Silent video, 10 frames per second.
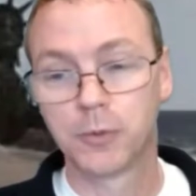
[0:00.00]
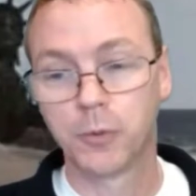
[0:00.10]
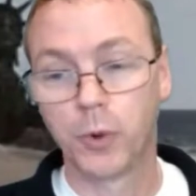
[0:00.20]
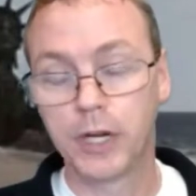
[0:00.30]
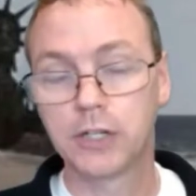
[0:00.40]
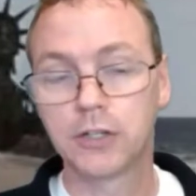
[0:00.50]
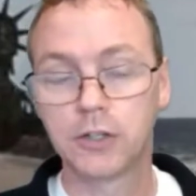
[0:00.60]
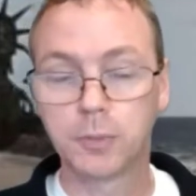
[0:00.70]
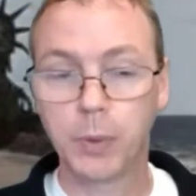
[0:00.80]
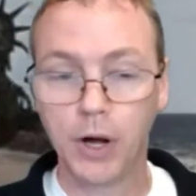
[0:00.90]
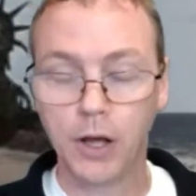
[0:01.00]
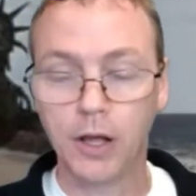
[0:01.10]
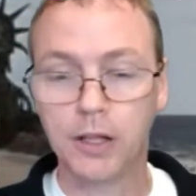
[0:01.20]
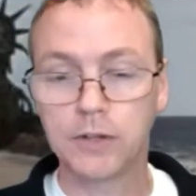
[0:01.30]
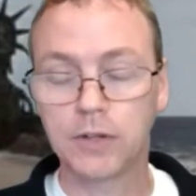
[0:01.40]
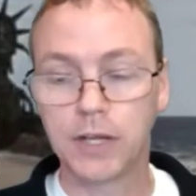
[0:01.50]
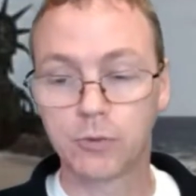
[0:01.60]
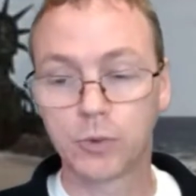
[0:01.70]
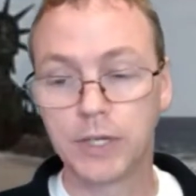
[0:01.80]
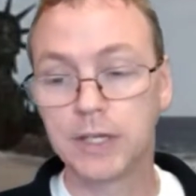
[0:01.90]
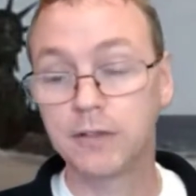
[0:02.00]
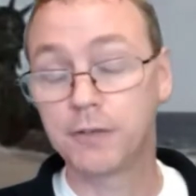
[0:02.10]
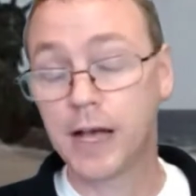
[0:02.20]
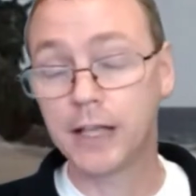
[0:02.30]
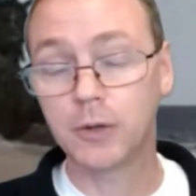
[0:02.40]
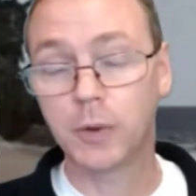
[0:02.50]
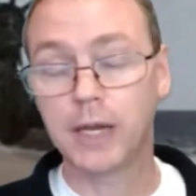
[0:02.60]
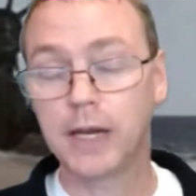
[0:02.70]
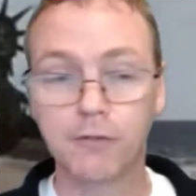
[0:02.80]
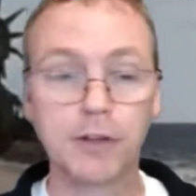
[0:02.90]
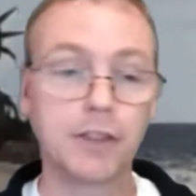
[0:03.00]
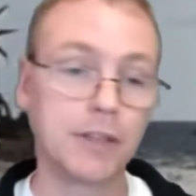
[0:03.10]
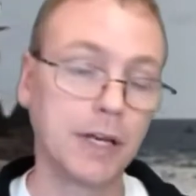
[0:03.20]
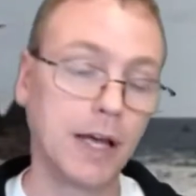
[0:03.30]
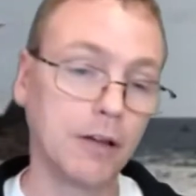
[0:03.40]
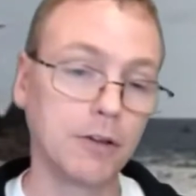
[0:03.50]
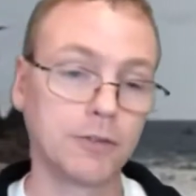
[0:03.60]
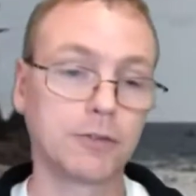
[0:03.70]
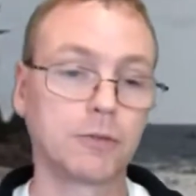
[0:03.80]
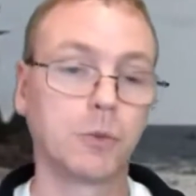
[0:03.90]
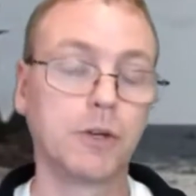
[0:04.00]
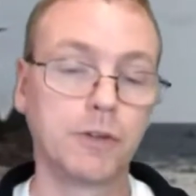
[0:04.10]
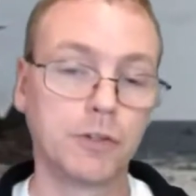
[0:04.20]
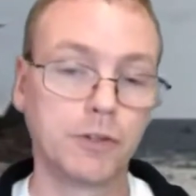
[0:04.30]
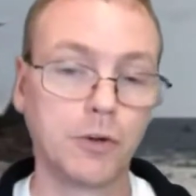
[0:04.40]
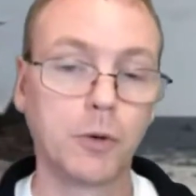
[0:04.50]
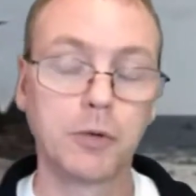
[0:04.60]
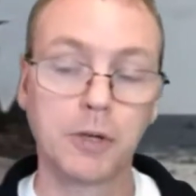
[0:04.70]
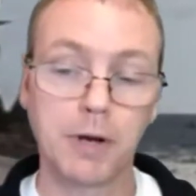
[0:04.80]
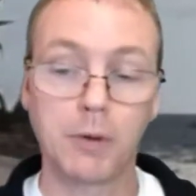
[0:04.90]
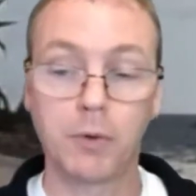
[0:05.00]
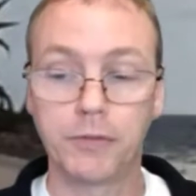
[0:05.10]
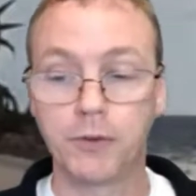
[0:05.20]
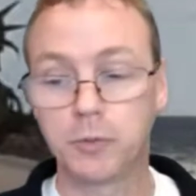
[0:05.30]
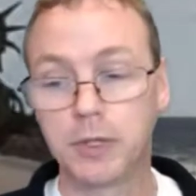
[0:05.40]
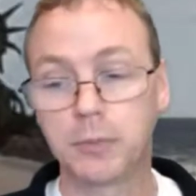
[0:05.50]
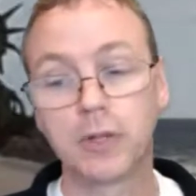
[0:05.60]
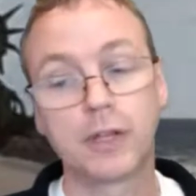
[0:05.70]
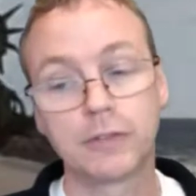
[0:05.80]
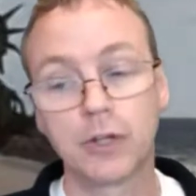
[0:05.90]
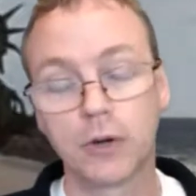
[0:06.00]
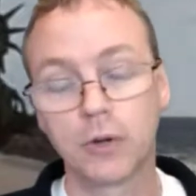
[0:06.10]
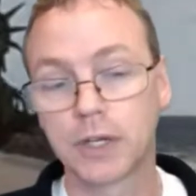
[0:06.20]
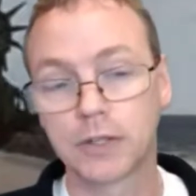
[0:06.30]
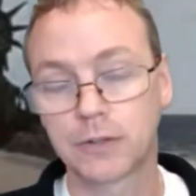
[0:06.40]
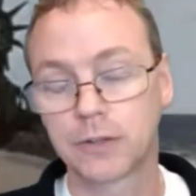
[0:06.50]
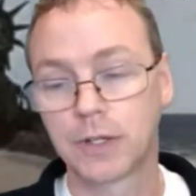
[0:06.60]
we should pause and reevaluate everything else we've assumed about what those people have told us.